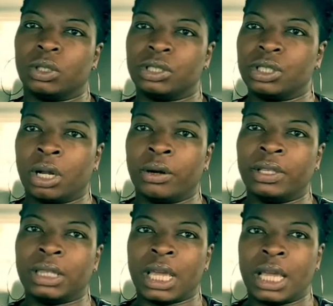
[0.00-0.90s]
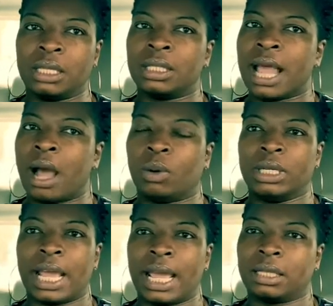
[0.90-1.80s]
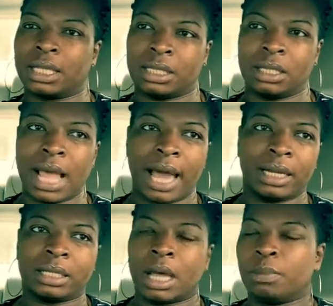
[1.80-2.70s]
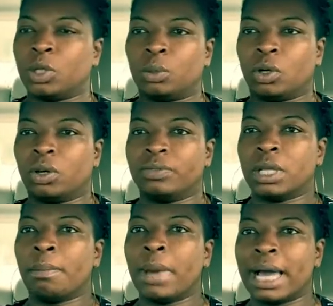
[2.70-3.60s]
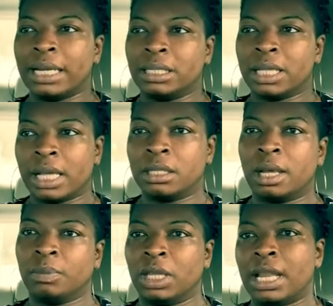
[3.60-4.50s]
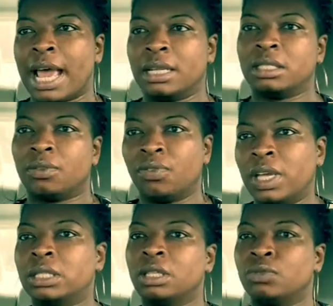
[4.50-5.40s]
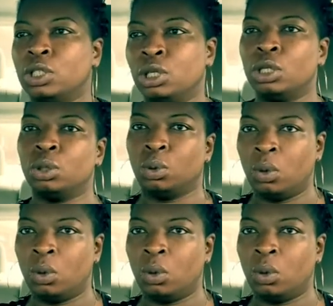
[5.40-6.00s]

There's certain things nowadays that's not acceptable. If somebody says something that is offensive to you,